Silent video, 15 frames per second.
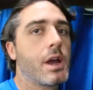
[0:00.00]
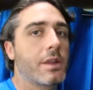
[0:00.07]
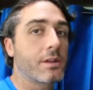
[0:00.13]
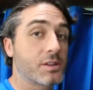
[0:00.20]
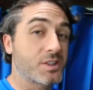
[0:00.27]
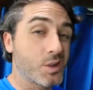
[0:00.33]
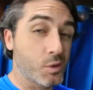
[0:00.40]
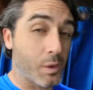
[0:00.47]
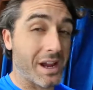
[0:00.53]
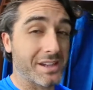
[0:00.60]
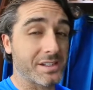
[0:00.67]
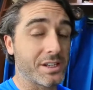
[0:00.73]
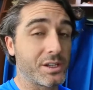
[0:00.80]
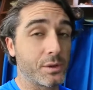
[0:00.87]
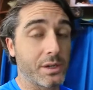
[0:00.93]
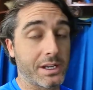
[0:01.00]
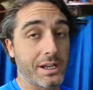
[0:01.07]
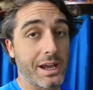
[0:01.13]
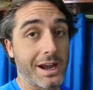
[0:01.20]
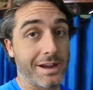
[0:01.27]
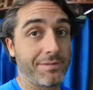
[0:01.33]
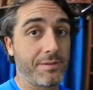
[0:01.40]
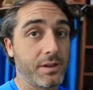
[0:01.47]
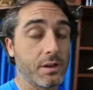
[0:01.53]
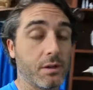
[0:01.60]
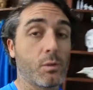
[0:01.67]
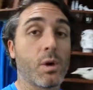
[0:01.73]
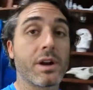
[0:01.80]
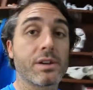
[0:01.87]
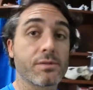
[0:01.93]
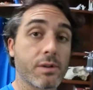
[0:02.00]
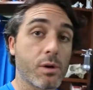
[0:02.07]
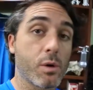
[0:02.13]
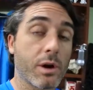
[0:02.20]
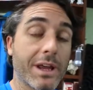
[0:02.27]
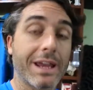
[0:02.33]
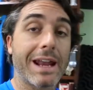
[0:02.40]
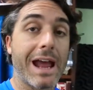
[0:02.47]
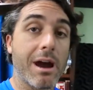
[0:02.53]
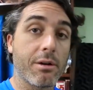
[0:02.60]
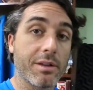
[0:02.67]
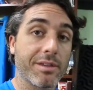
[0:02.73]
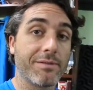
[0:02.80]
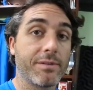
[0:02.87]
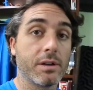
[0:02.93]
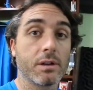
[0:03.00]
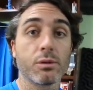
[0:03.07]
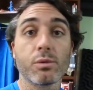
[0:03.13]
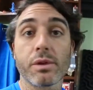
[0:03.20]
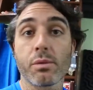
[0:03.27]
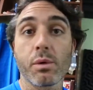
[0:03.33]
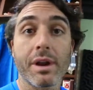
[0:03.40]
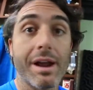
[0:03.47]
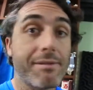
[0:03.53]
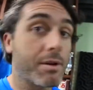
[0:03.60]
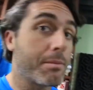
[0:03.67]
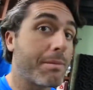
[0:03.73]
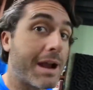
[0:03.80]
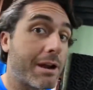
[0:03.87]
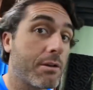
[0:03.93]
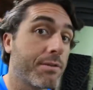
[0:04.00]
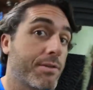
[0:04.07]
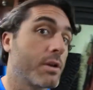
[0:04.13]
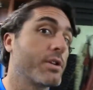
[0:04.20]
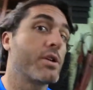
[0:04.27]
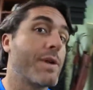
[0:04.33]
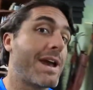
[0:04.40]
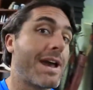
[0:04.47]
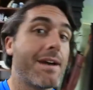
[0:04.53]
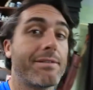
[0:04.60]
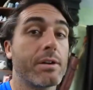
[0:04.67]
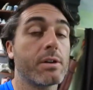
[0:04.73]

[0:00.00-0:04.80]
There's 2 ways to do it, I feel. One is recording it out in the field with whatever microphone you have.